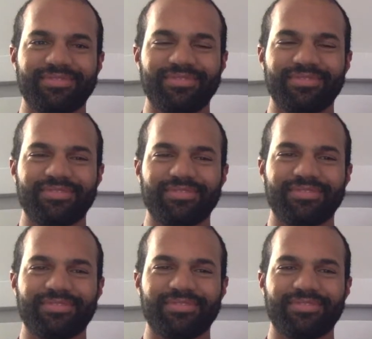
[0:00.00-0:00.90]

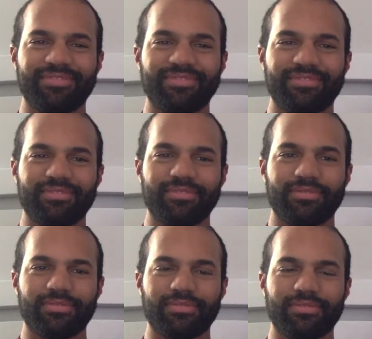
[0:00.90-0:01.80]

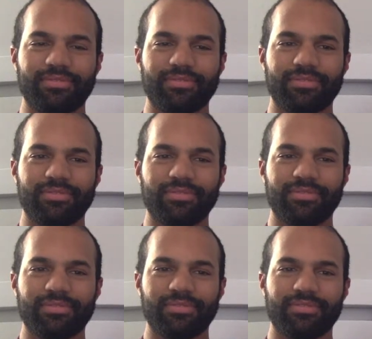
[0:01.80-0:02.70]

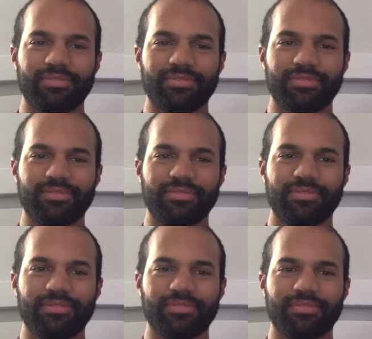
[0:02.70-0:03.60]

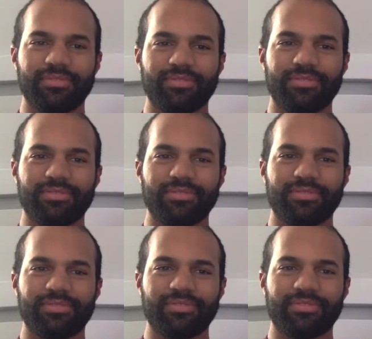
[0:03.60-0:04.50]

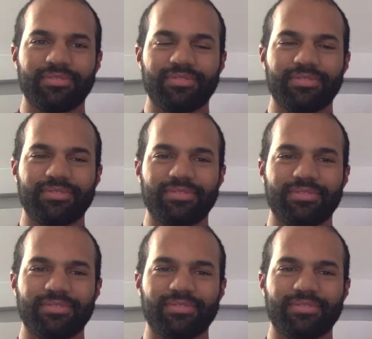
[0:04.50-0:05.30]
[no speech]